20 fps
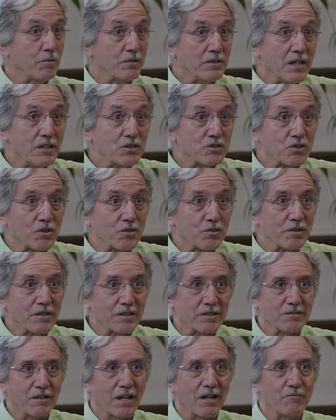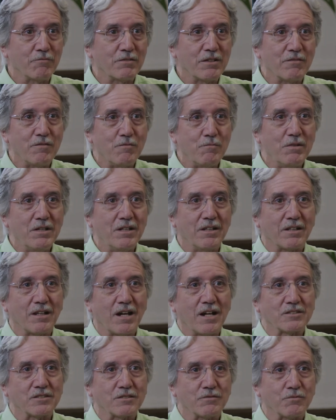but they certainly have given me
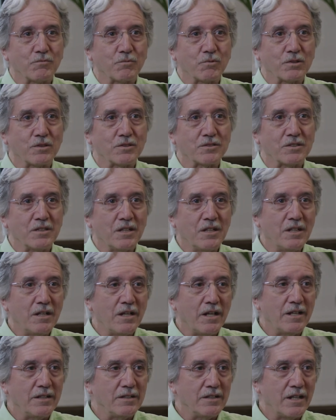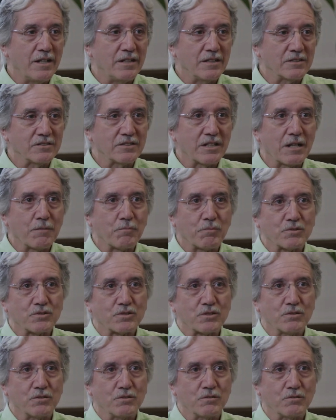lots of words and, and
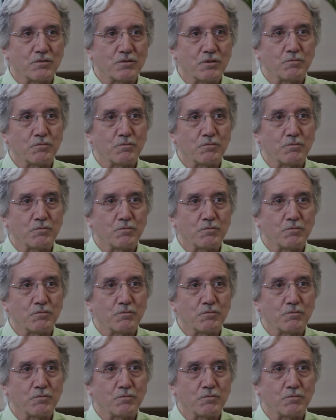examples to,